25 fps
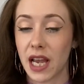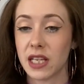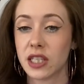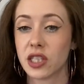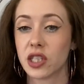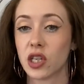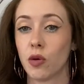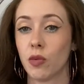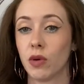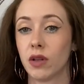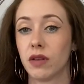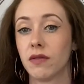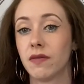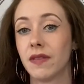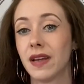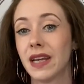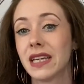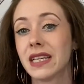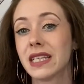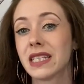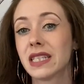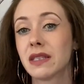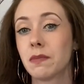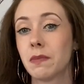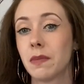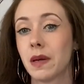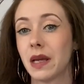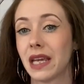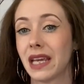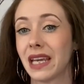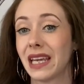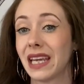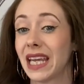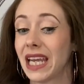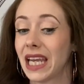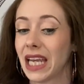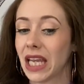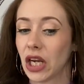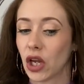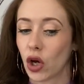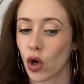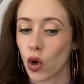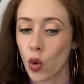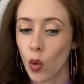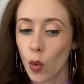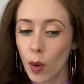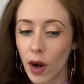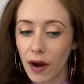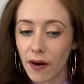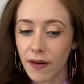so with Venus being in
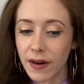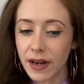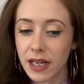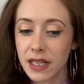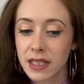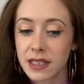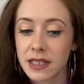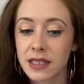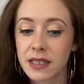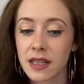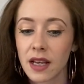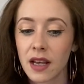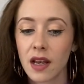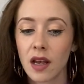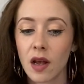Aquarius,